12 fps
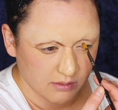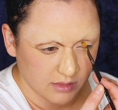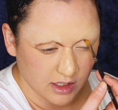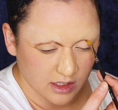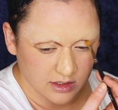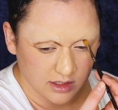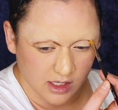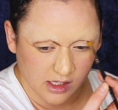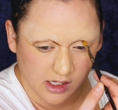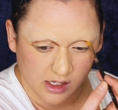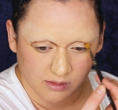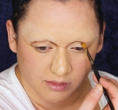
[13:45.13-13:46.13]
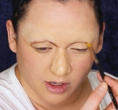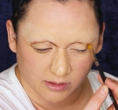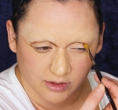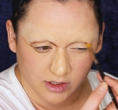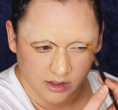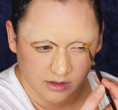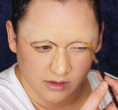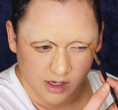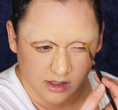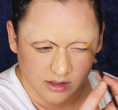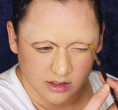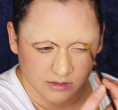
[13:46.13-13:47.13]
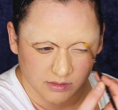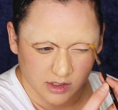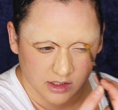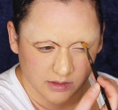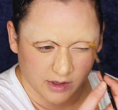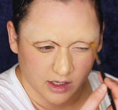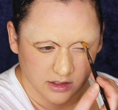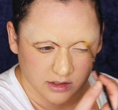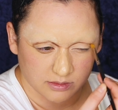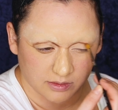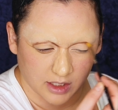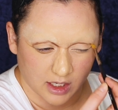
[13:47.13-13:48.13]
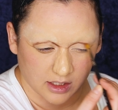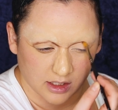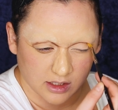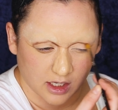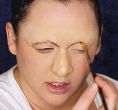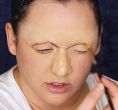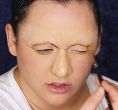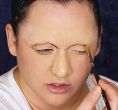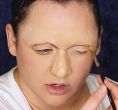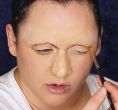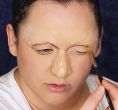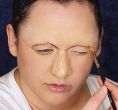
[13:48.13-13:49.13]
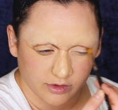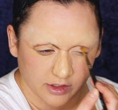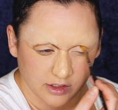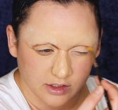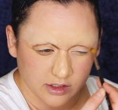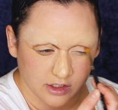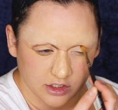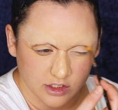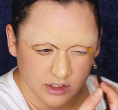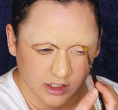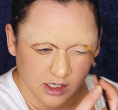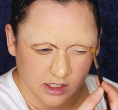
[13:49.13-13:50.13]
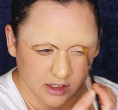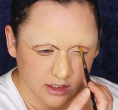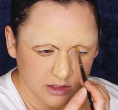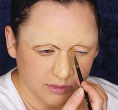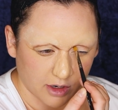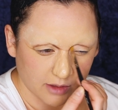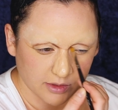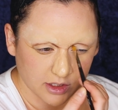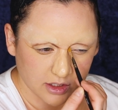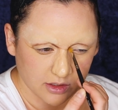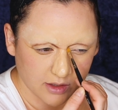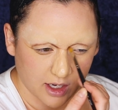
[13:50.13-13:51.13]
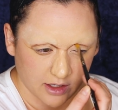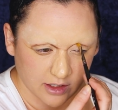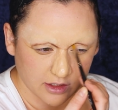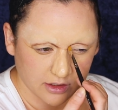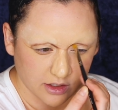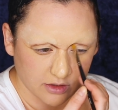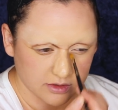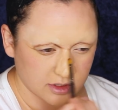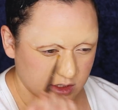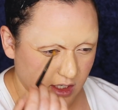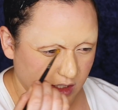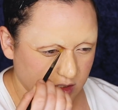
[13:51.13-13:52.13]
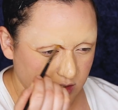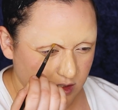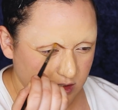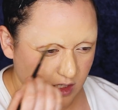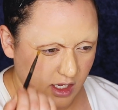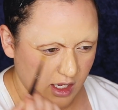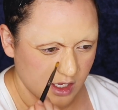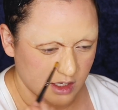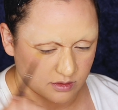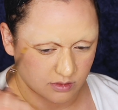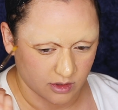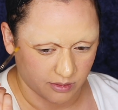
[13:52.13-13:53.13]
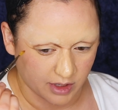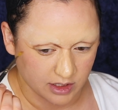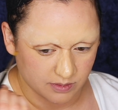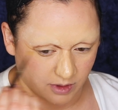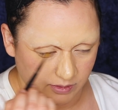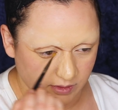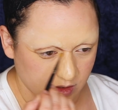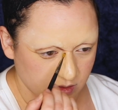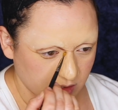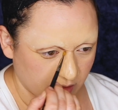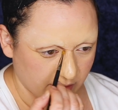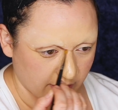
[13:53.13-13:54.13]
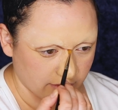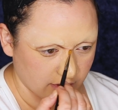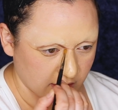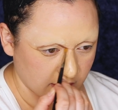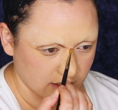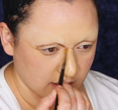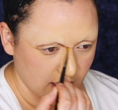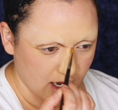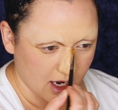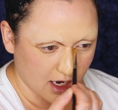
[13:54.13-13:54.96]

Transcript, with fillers: because they eat barbecue and this meat sauce spaghetti that is so freaking delicious. Killen's Barbecue out here in Houston, Texas is one of the best barbecues I've ever eaten.